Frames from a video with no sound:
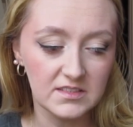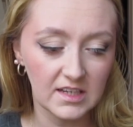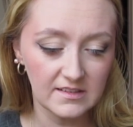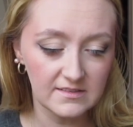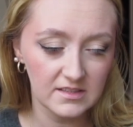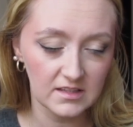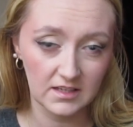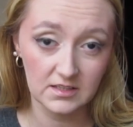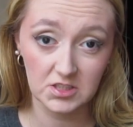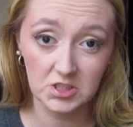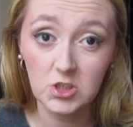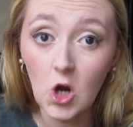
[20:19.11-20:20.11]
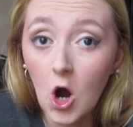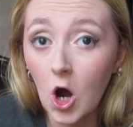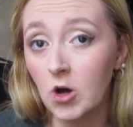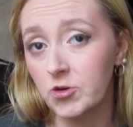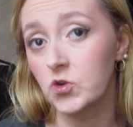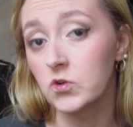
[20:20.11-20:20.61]
decent, like, just
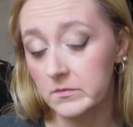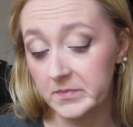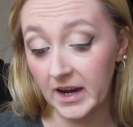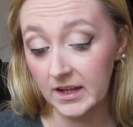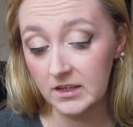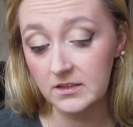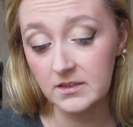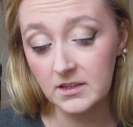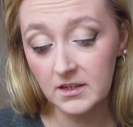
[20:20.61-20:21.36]
contour palette.